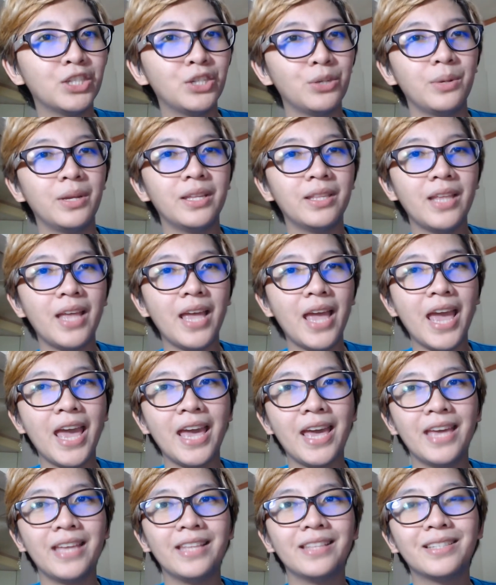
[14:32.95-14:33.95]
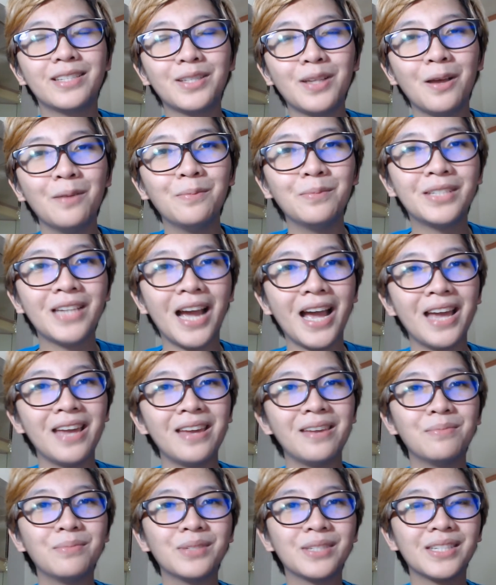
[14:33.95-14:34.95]
to it, and
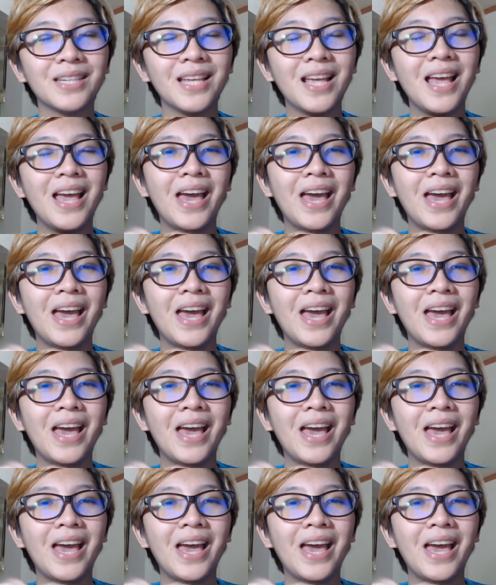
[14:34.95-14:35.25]
sometimes